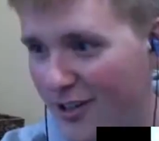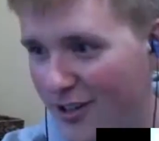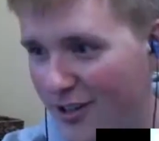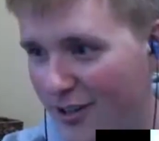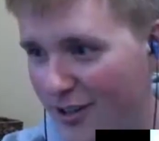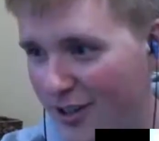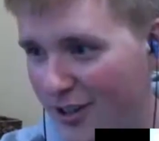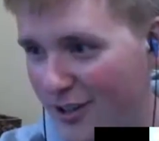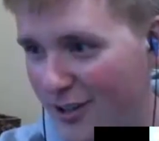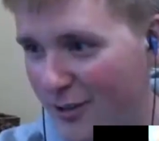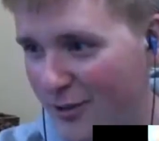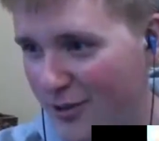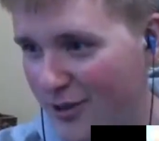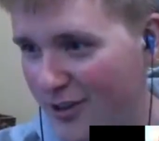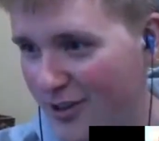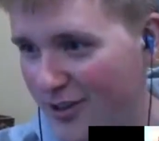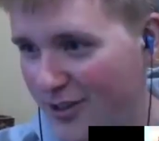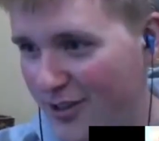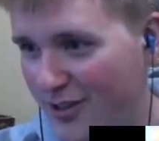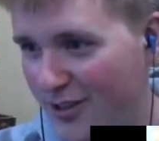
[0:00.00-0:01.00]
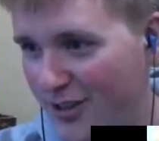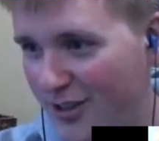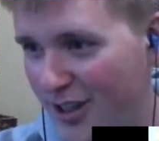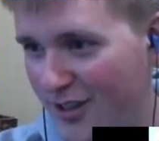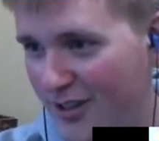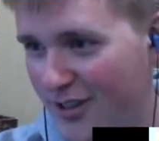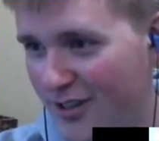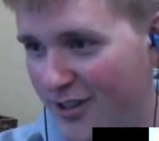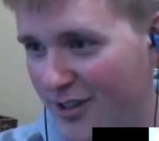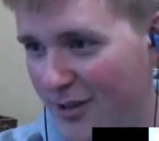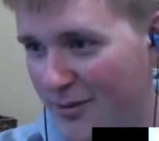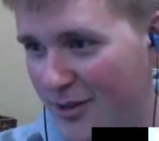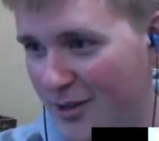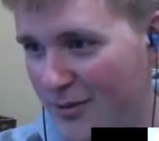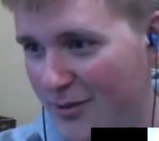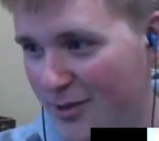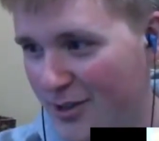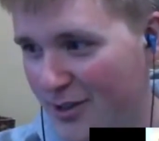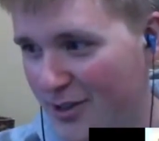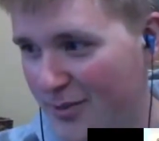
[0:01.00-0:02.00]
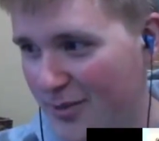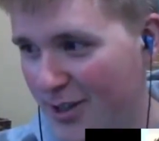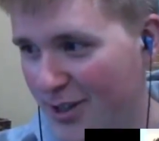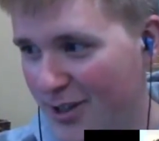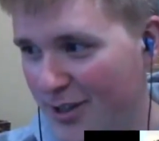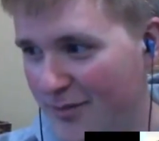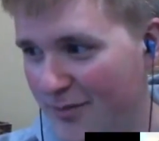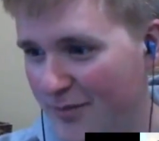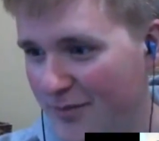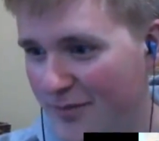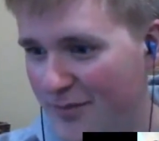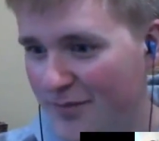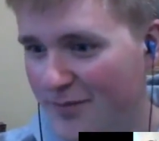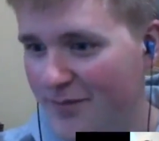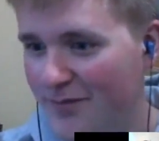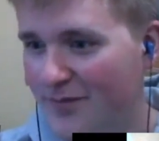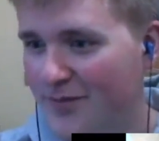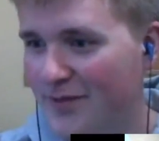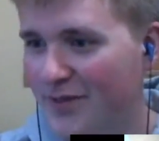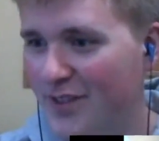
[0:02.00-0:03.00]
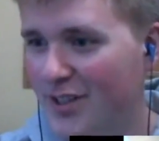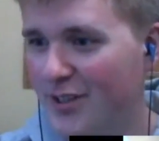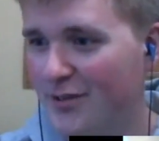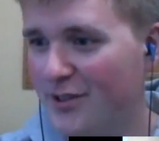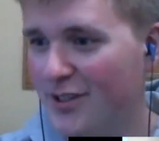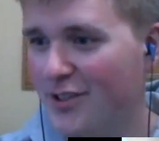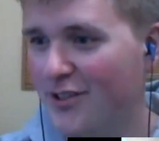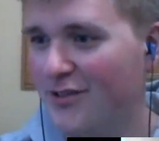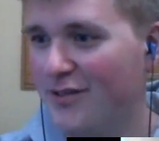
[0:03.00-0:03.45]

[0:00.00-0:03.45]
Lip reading: no, I closed it. Let me open this back up. There we go.